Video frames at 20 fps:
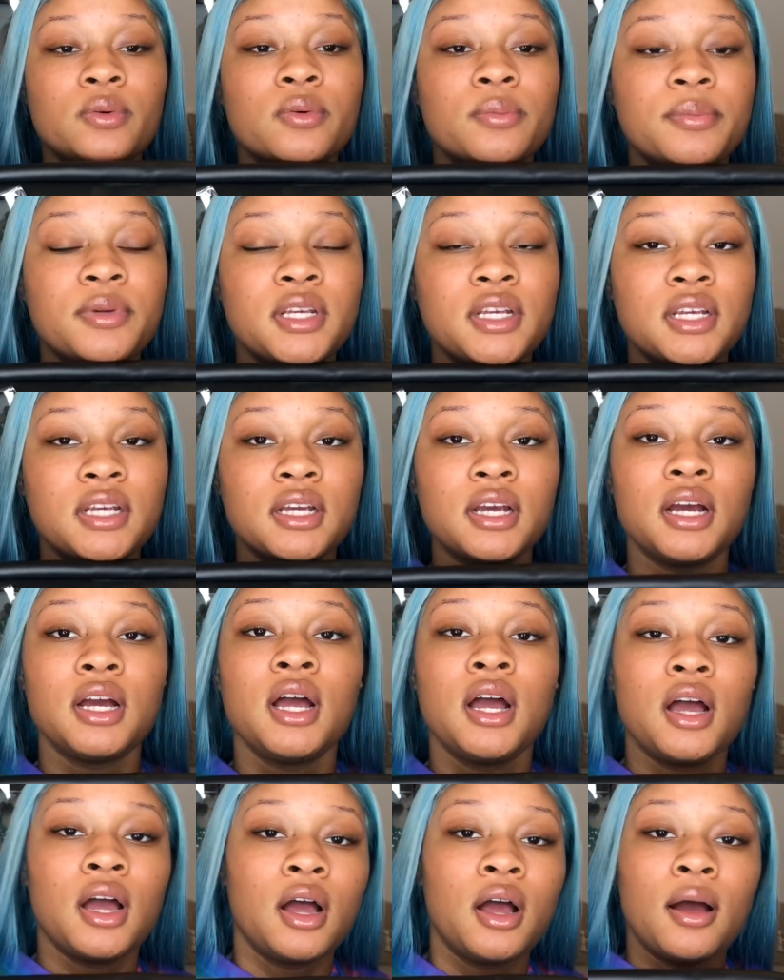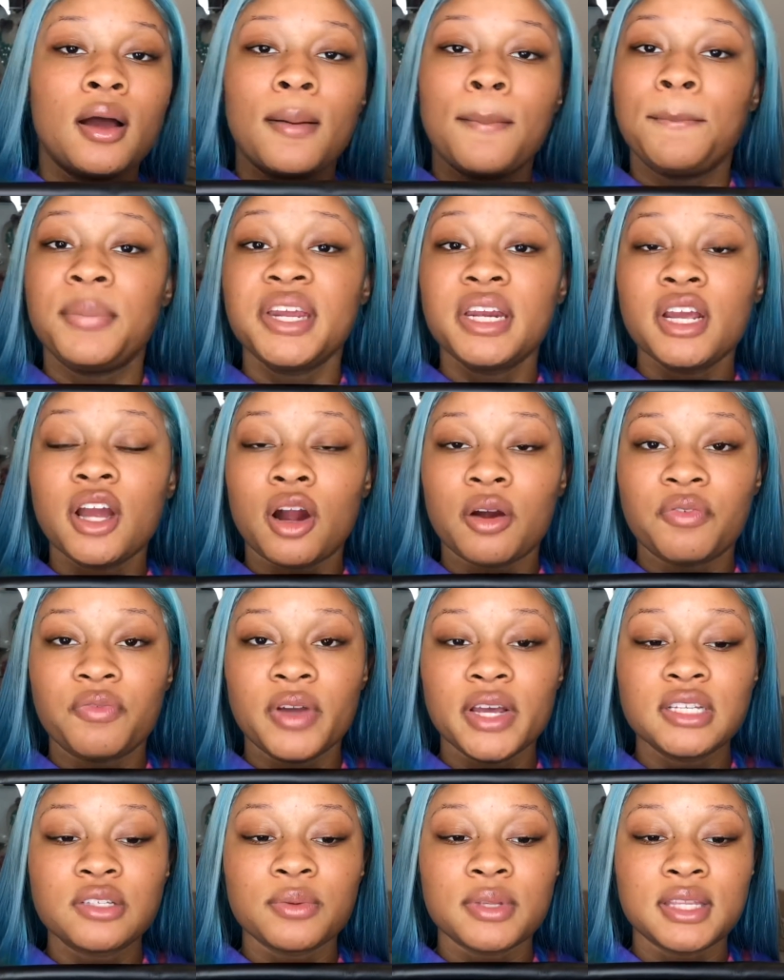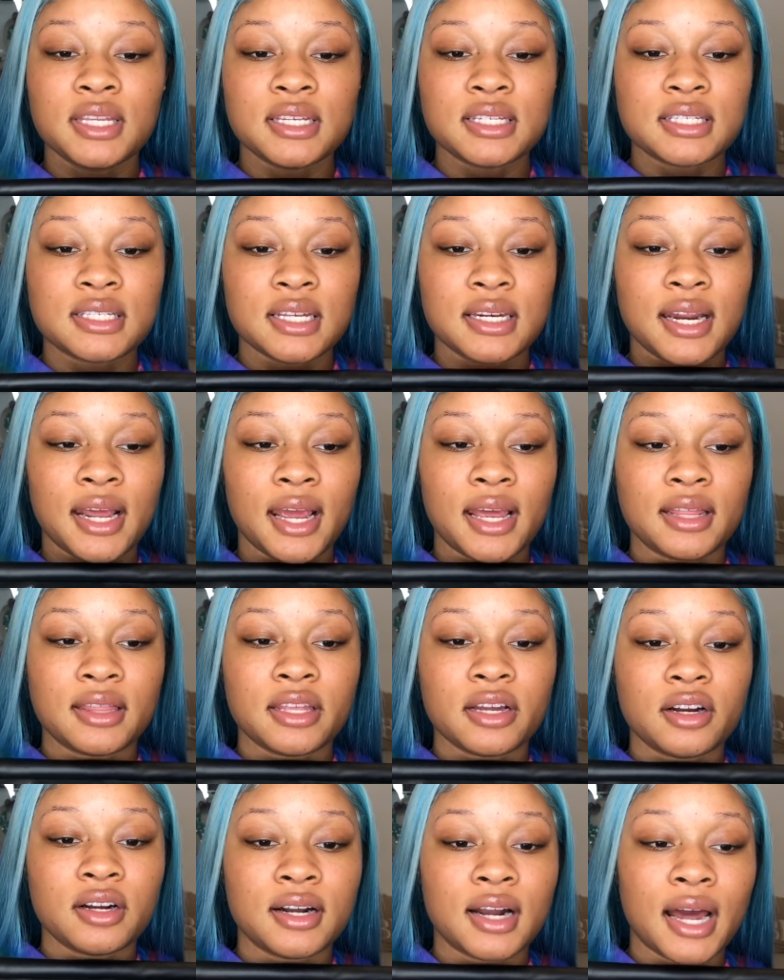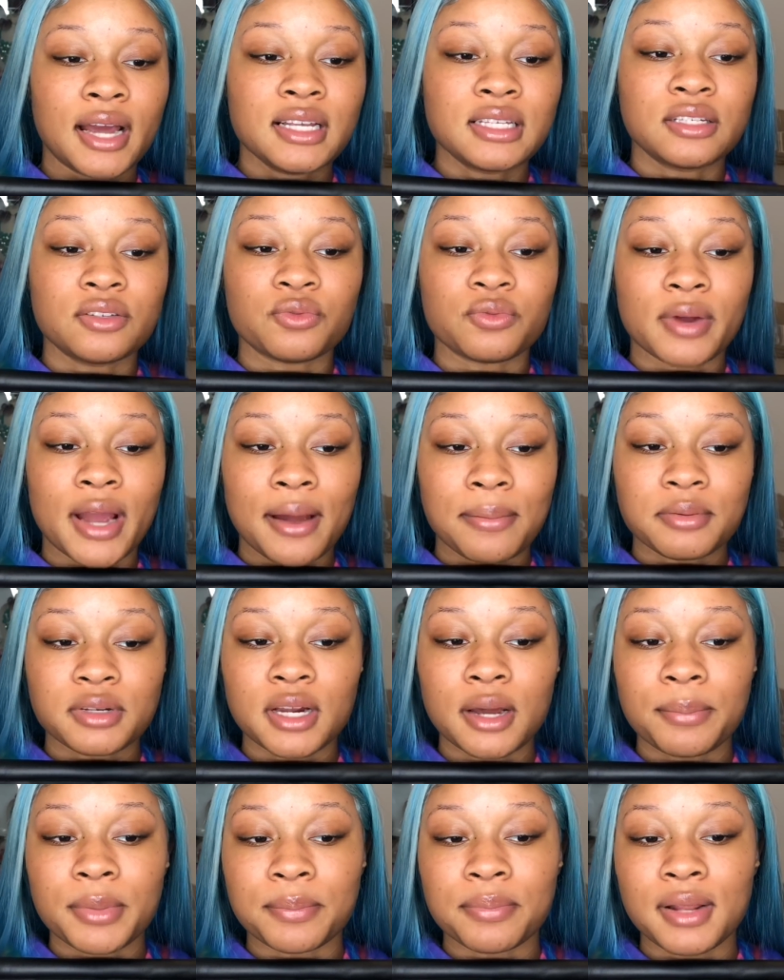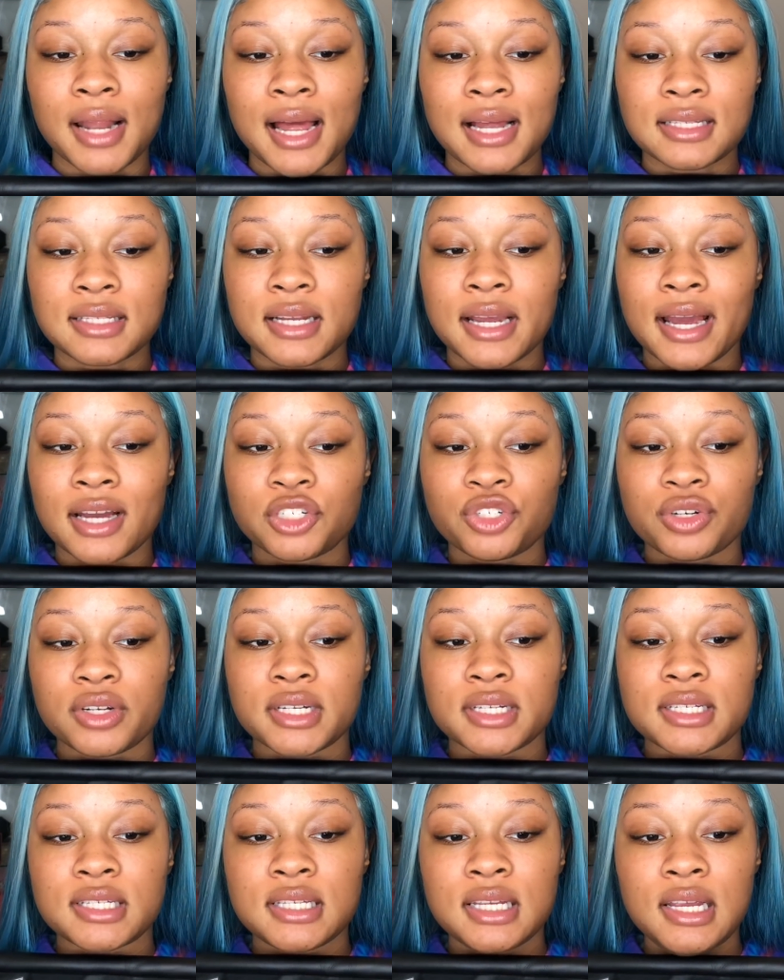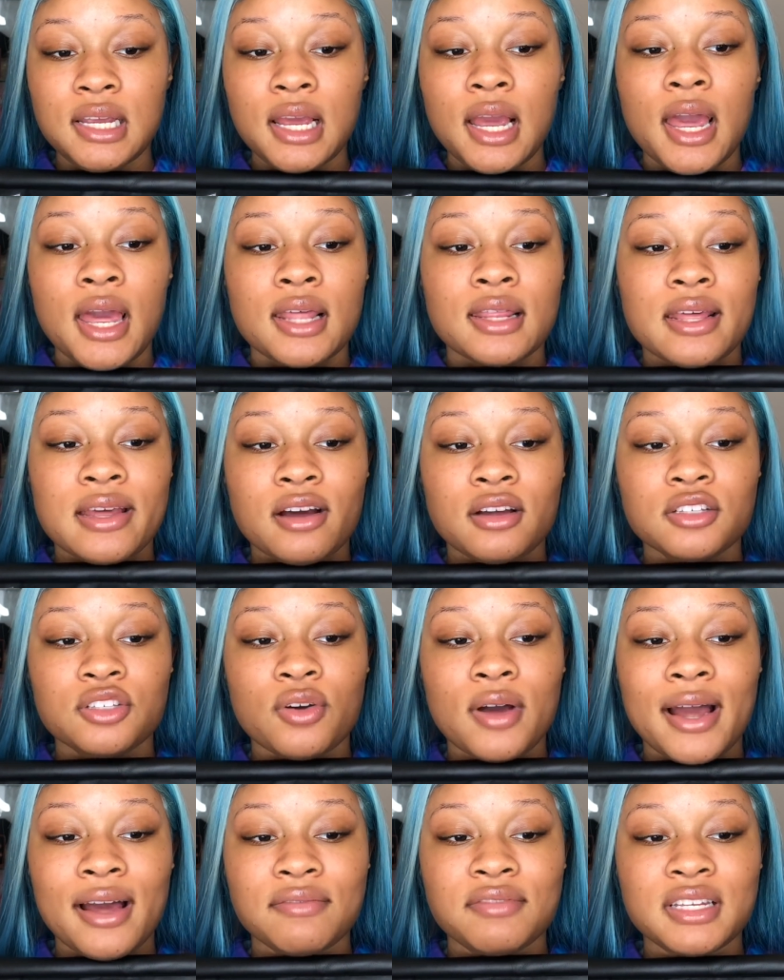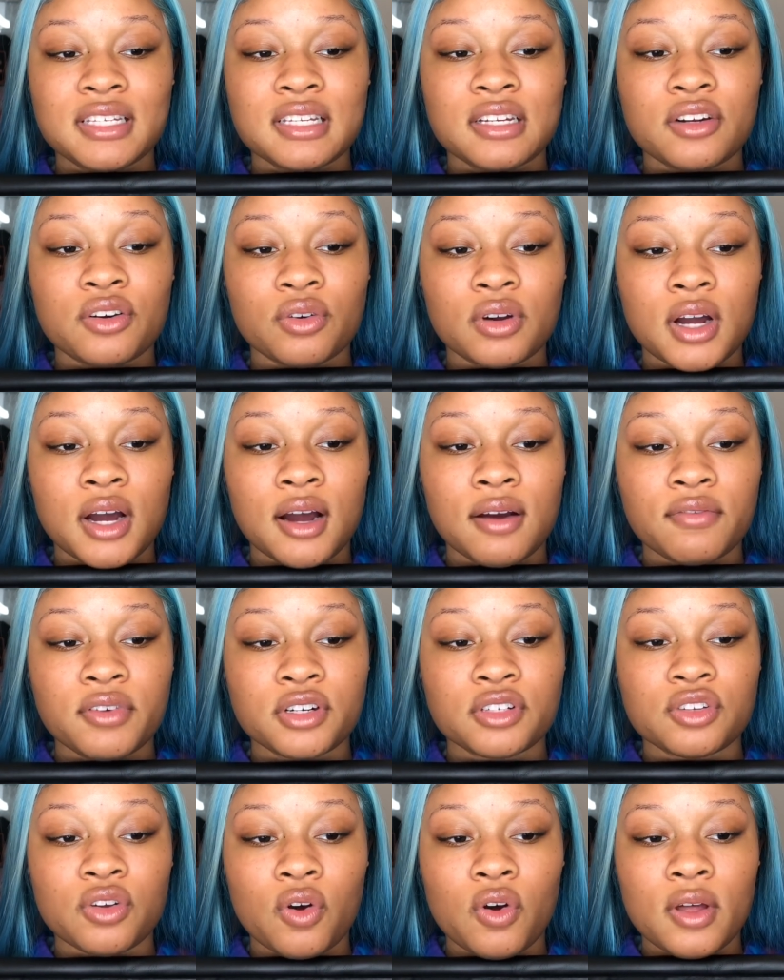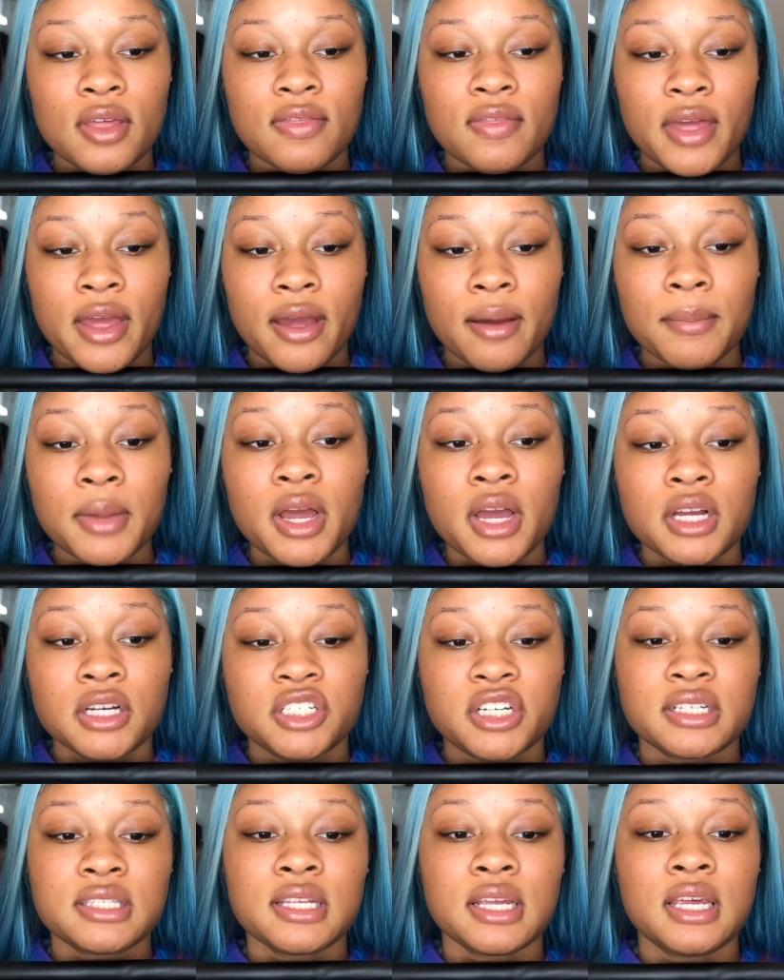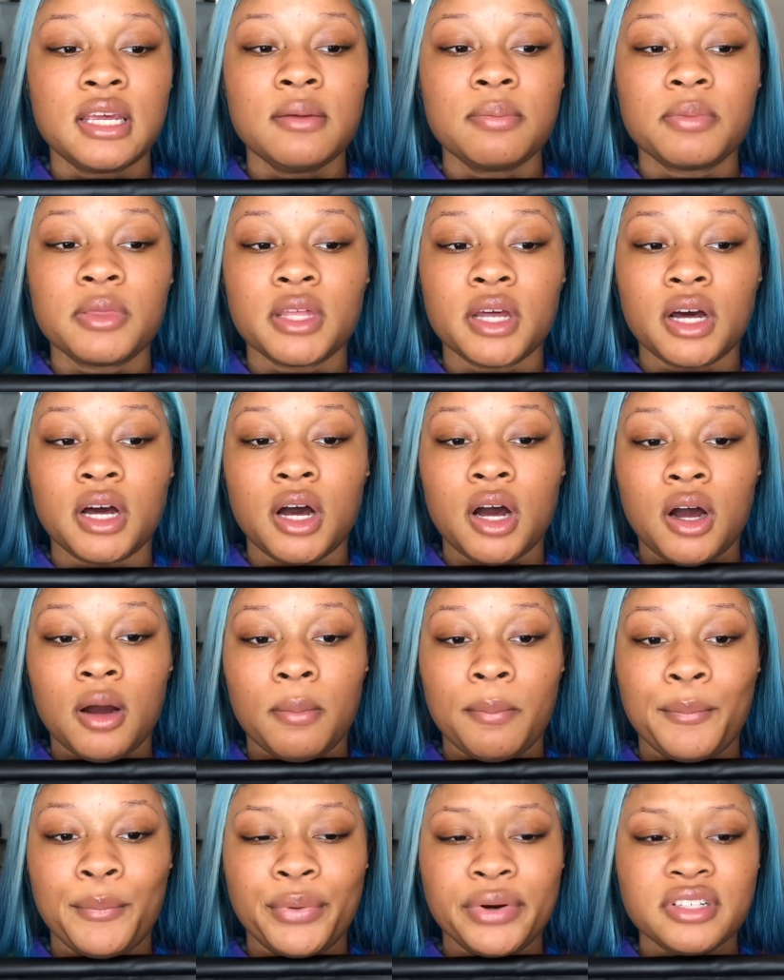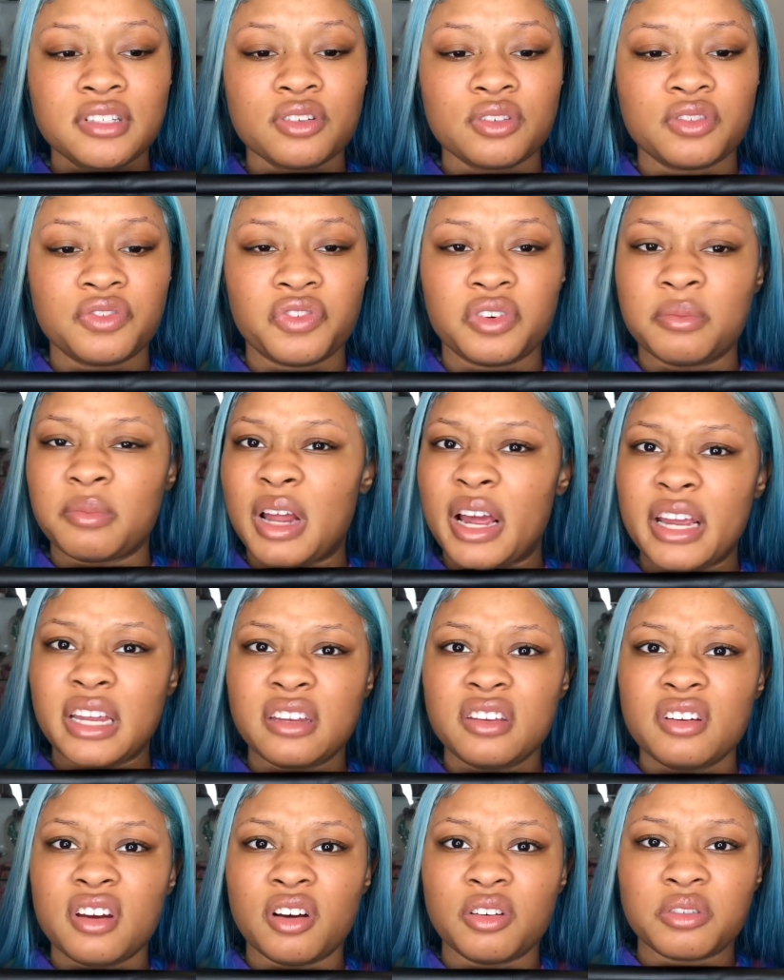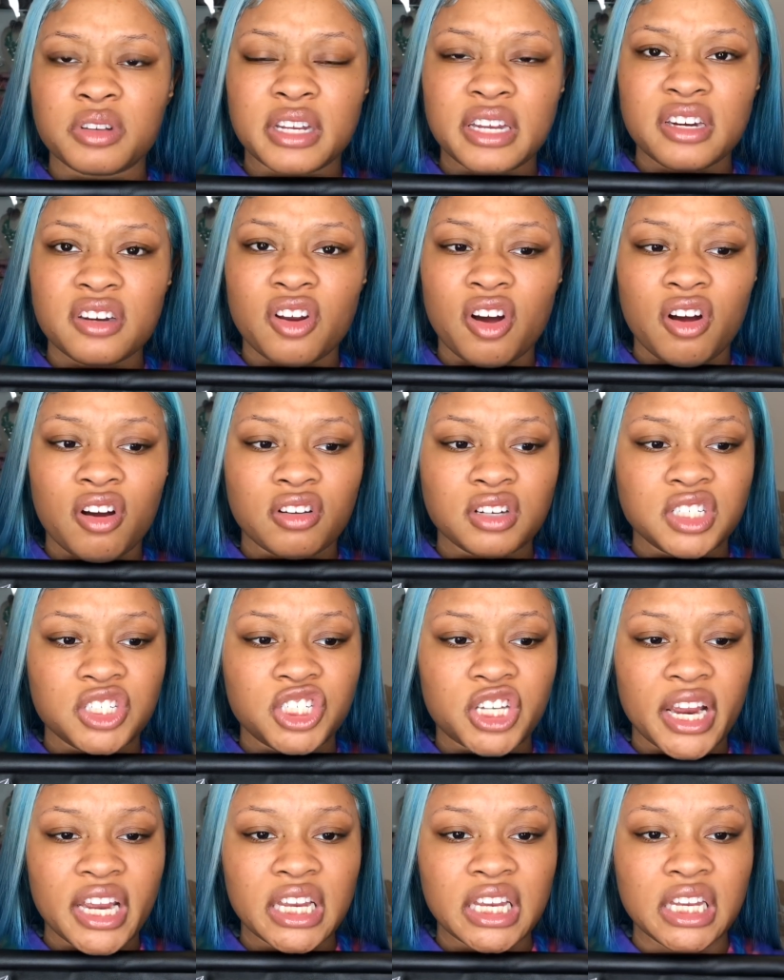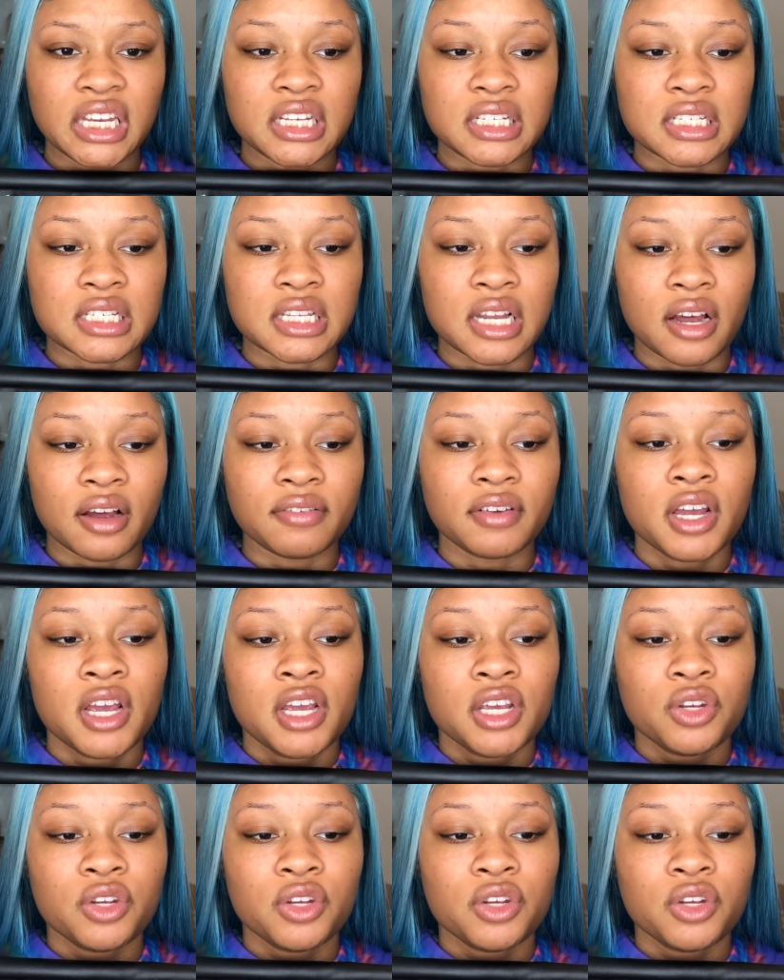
be beating our face with these today. They're nice and wrapped up in plastic, as you can see. They also have these little covers on them just to keep the bristles from, like, you know, getting all janky and stuff.